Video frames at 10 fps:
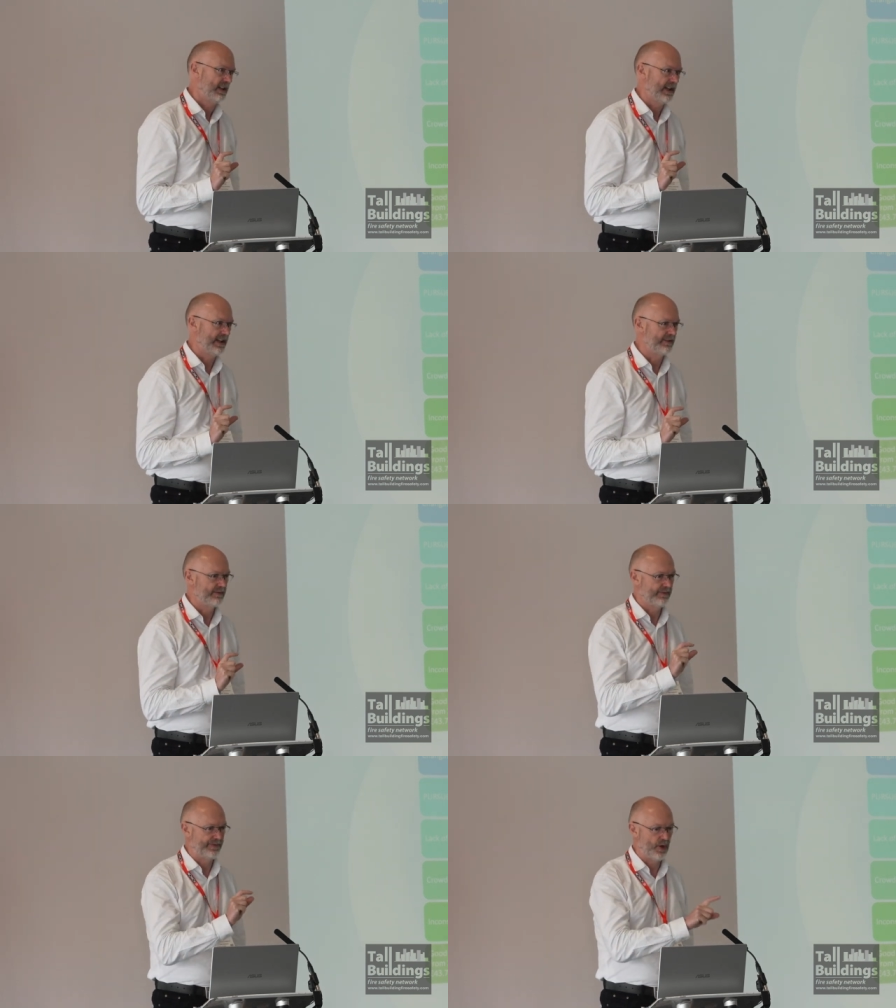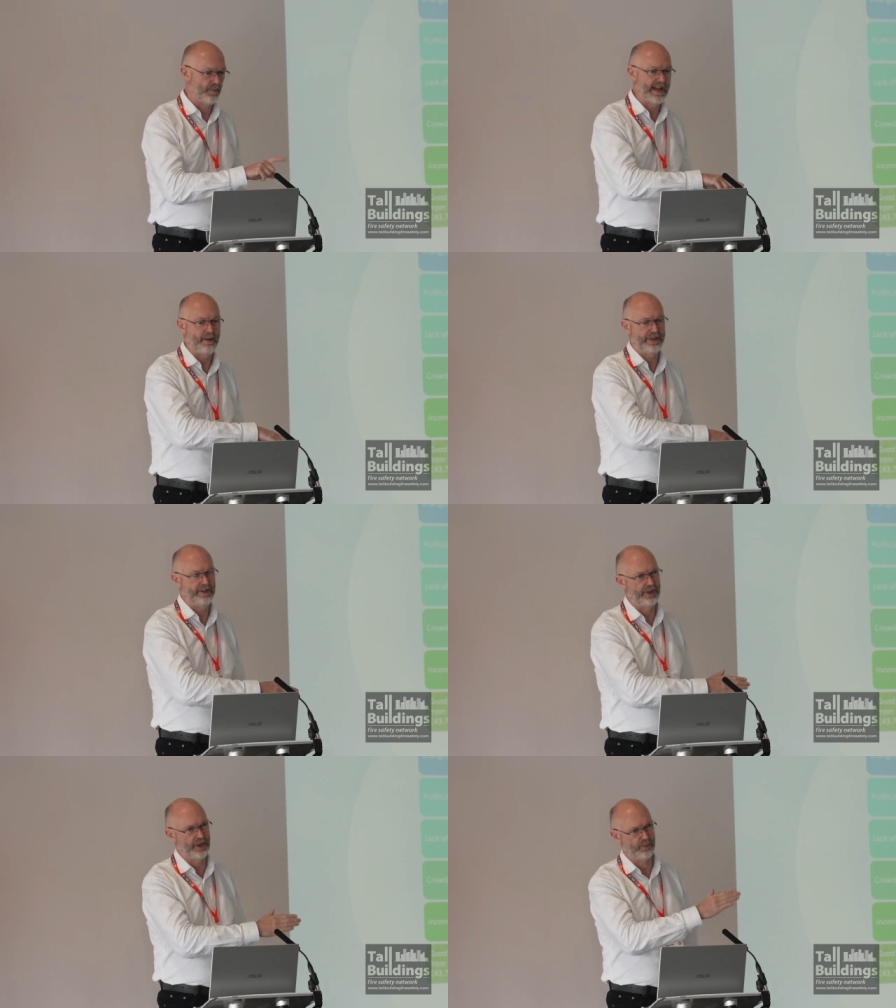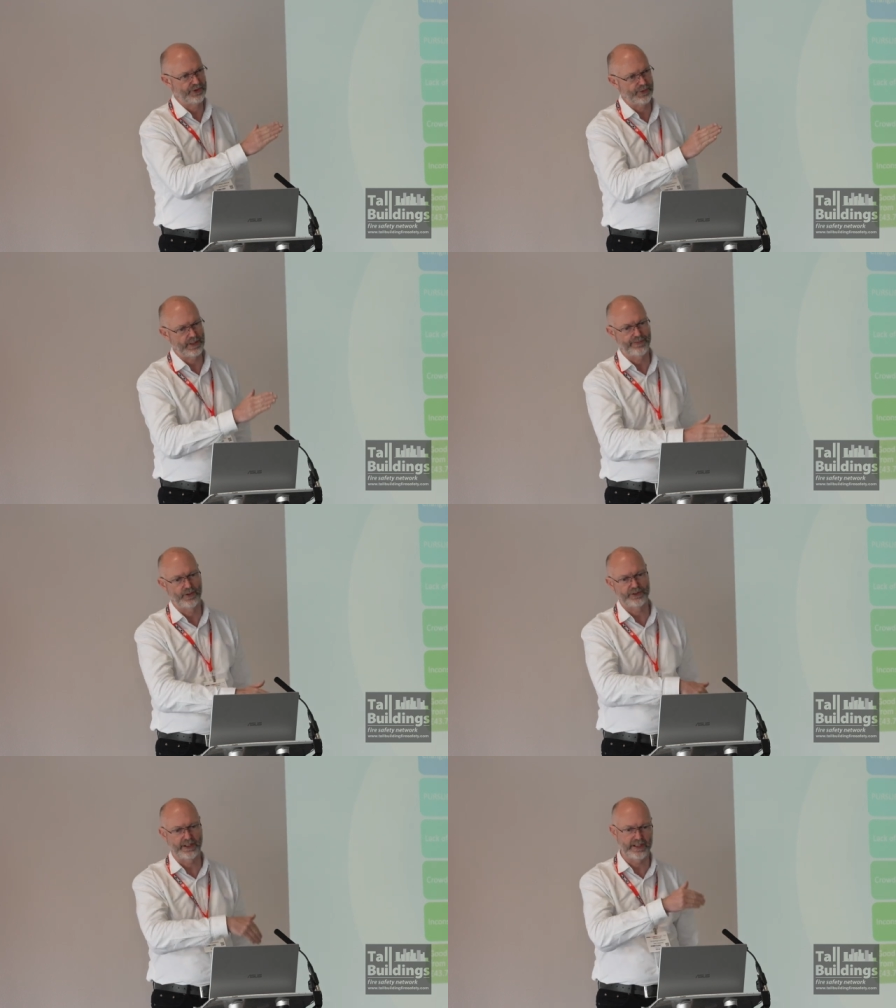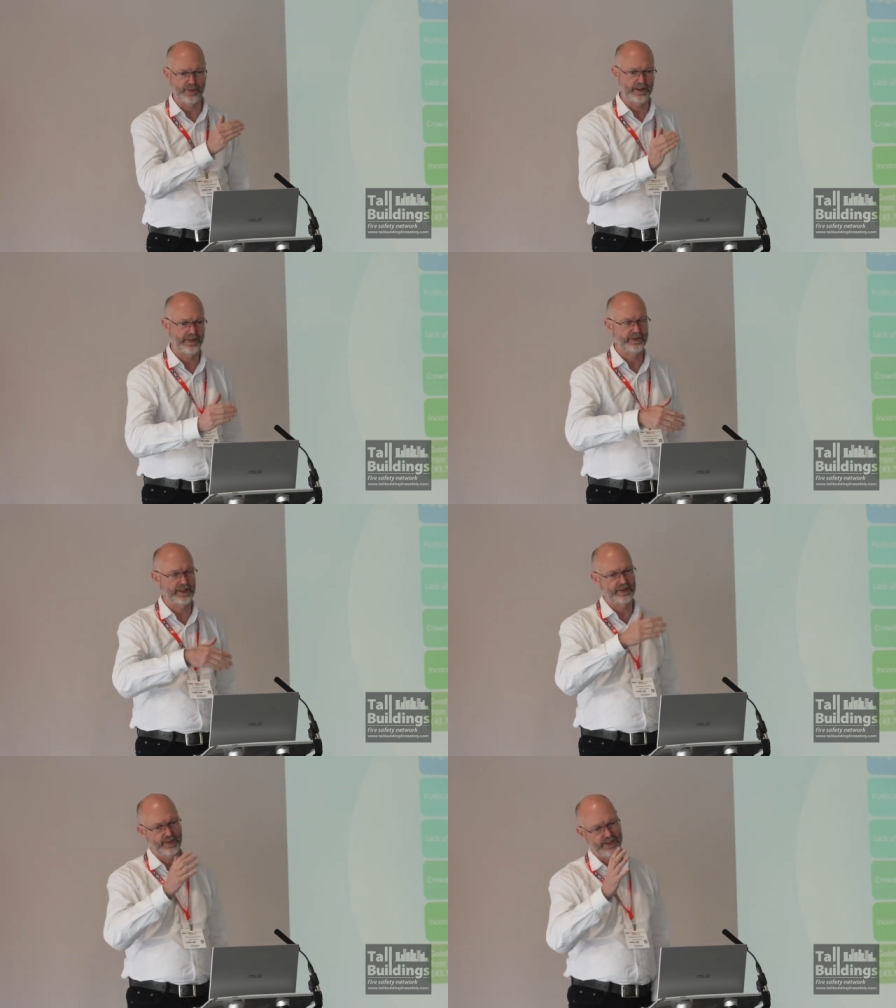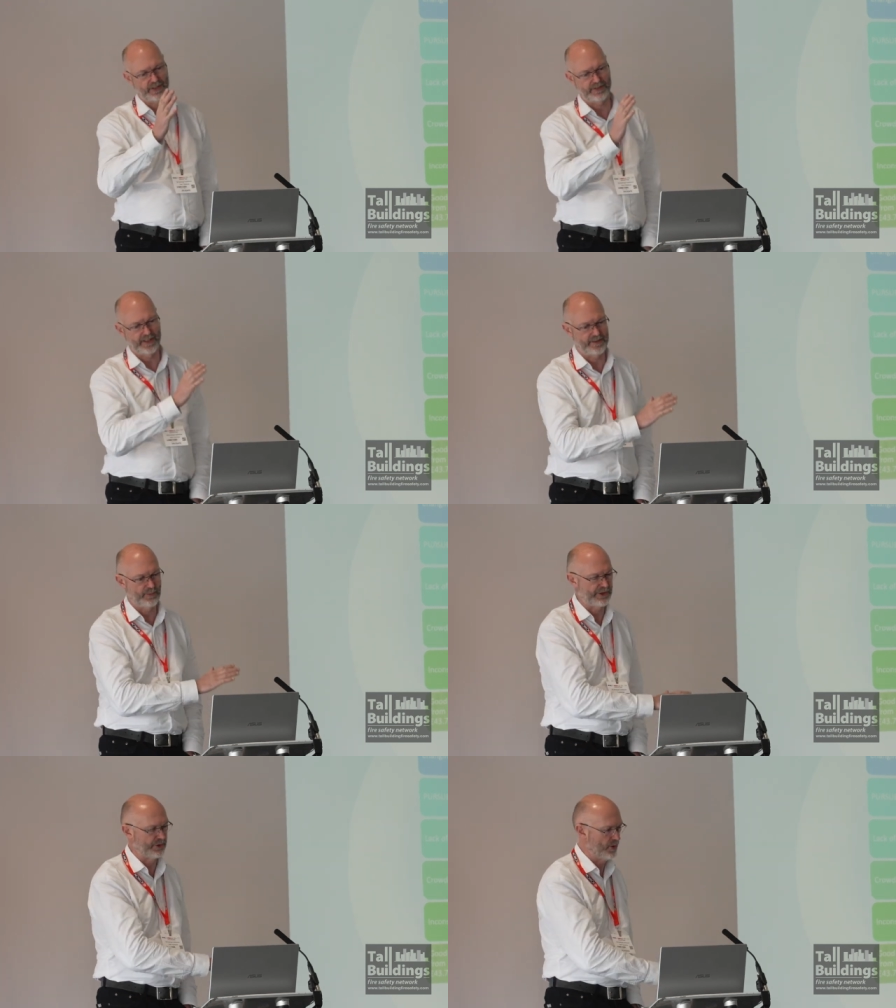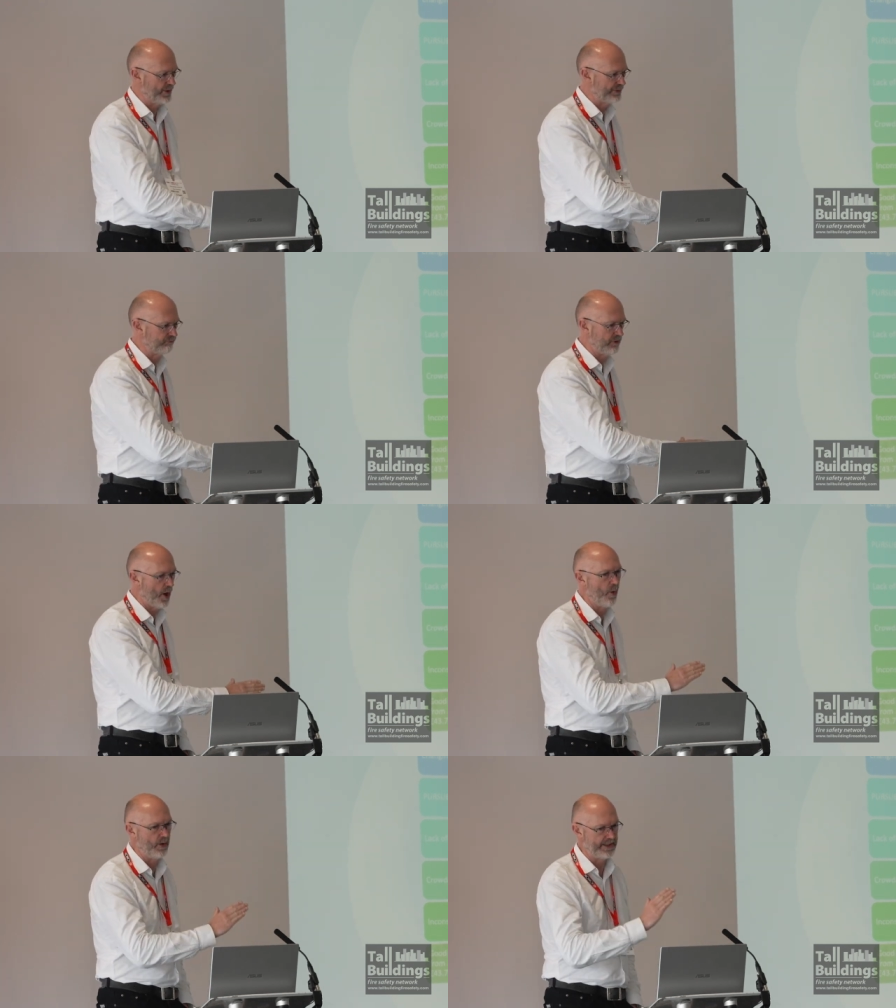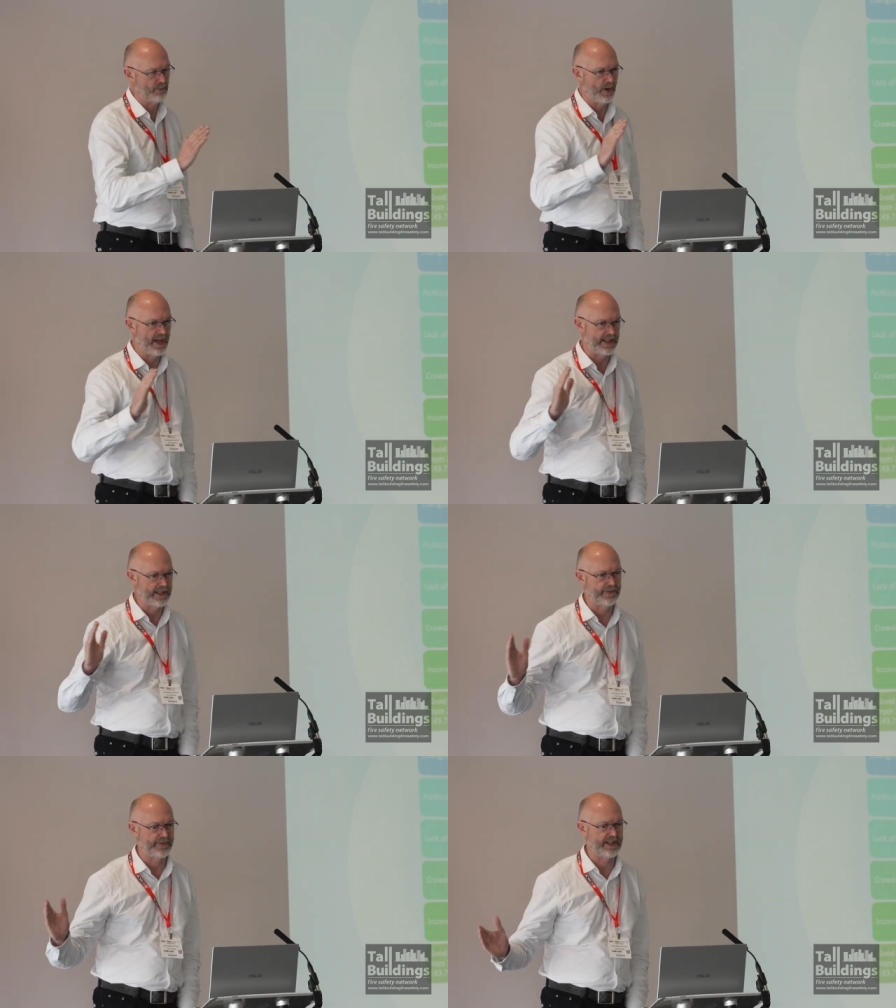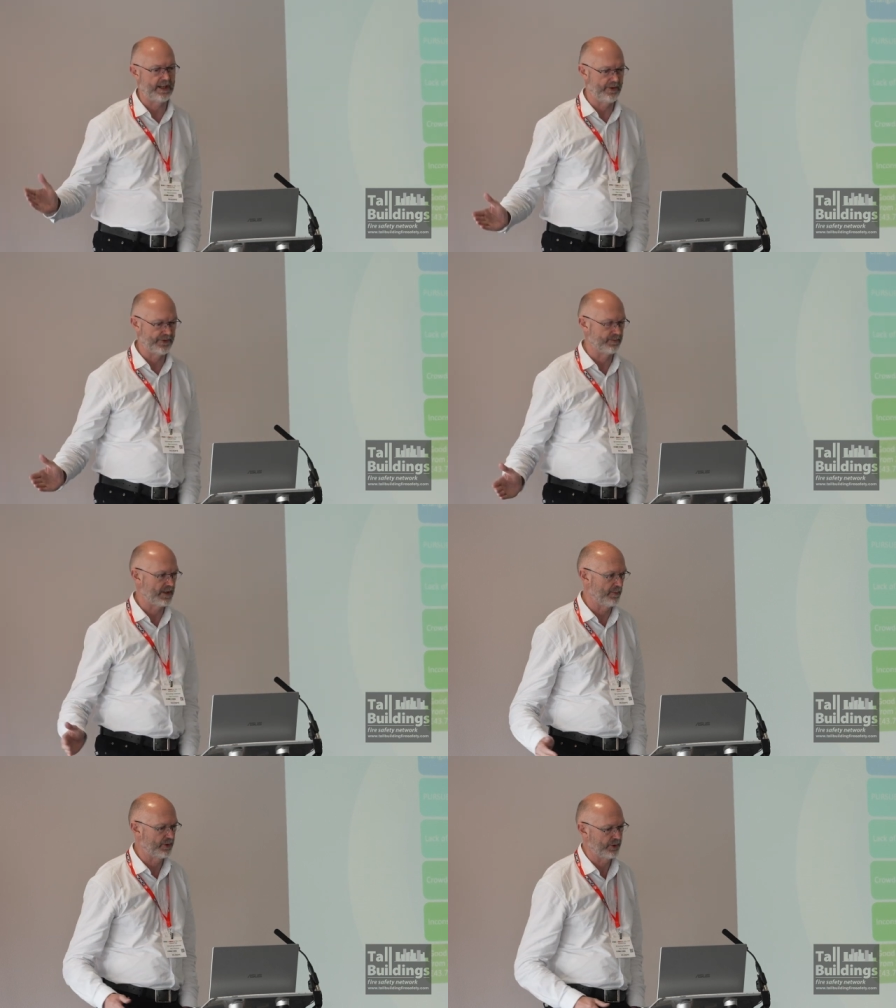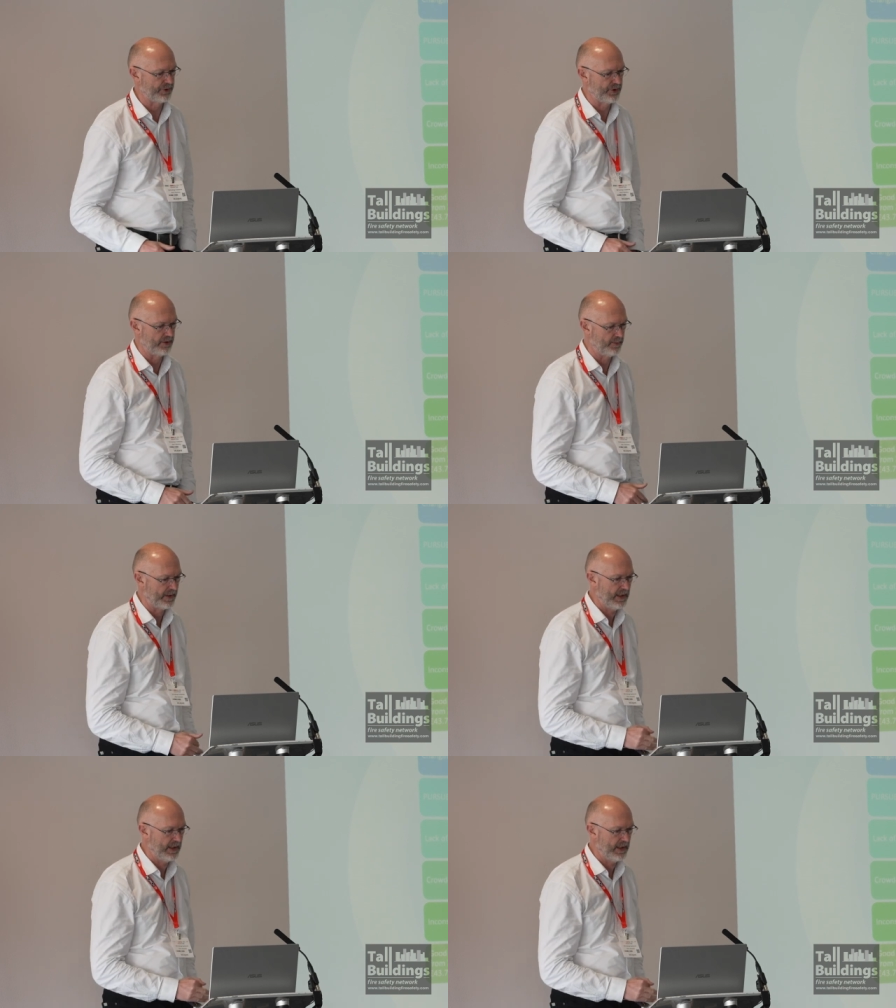And from that period onwards, 2014, 2015, 2016, we saw this rolling wave of terrorism come across Europe